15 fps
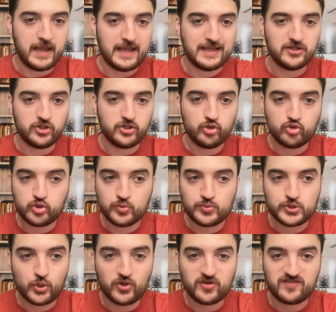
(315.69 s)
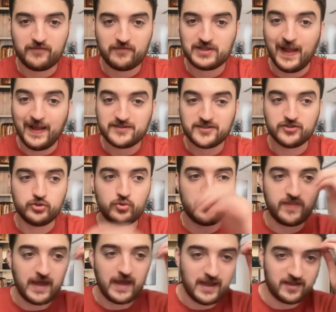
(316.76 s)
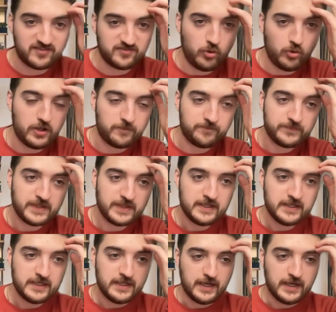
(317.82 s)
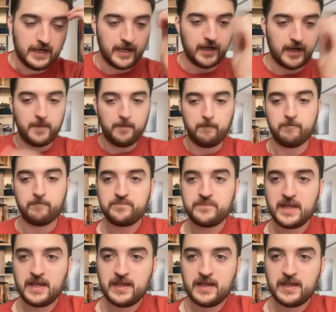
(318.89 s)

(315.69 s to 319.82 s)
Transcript: and YouTube Shorts have a lot to do with that as well. Um,